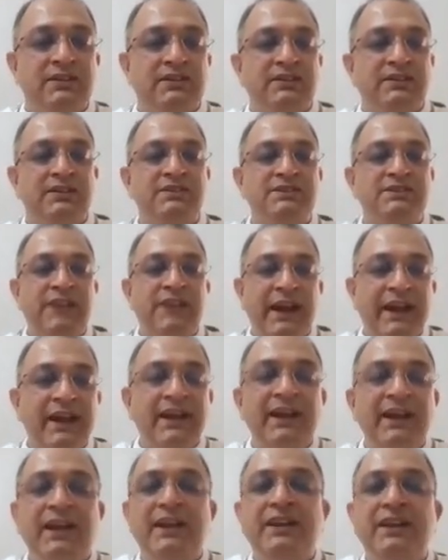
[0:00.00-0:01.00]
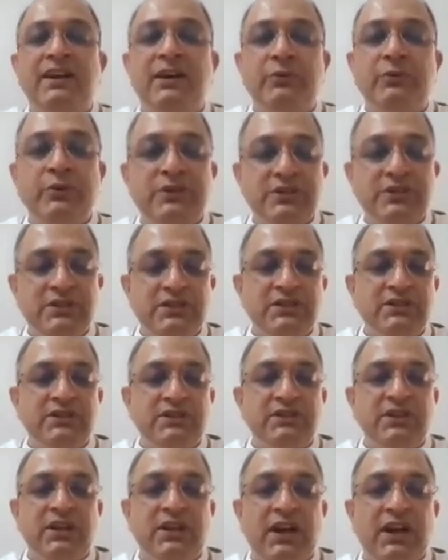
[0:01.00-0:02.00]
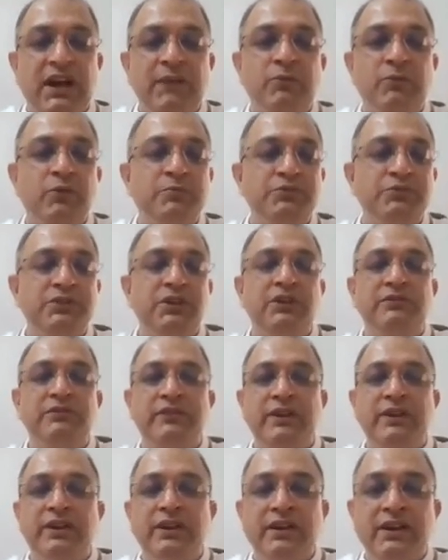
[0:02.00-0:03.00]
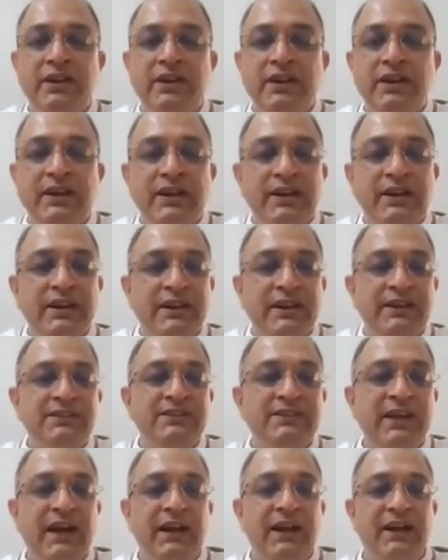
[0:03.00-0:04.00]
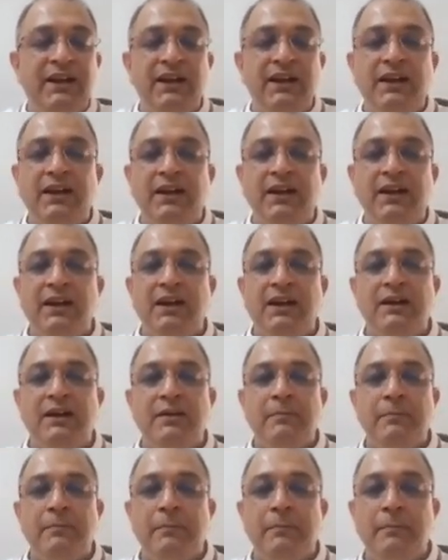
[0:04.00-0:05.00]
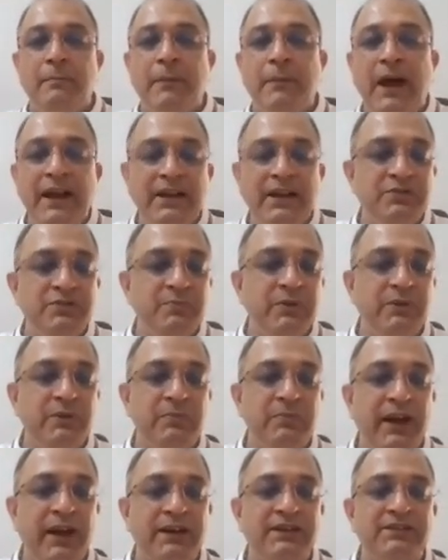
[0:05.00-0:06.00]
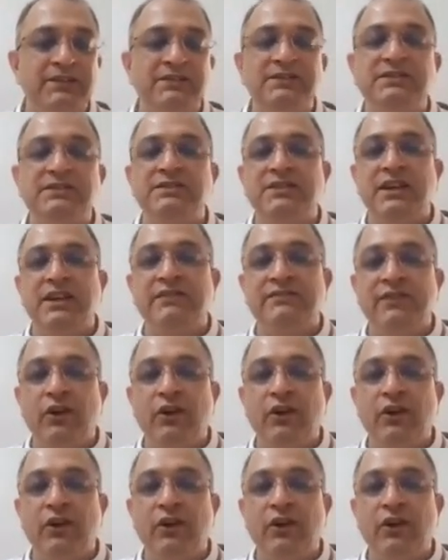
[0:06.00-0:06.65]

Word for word: The second area which I'm observing is that management practices have